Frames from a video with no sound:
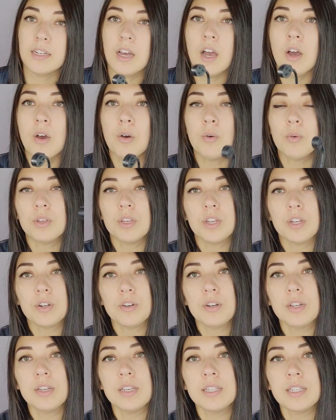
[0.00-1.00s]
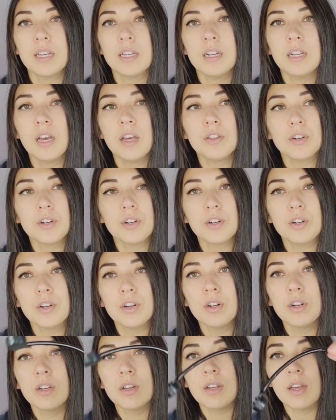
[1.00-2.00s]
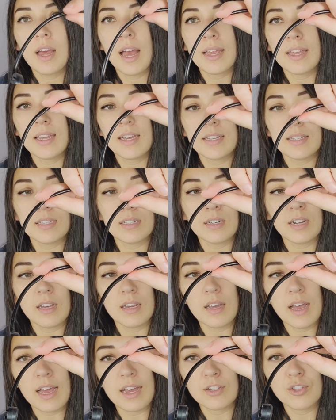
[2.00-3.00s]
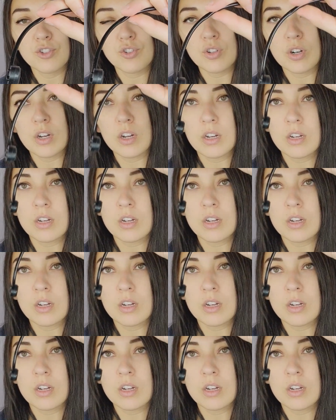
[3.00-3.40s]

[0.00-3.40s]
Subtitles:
oh, here is another, I guess, an extra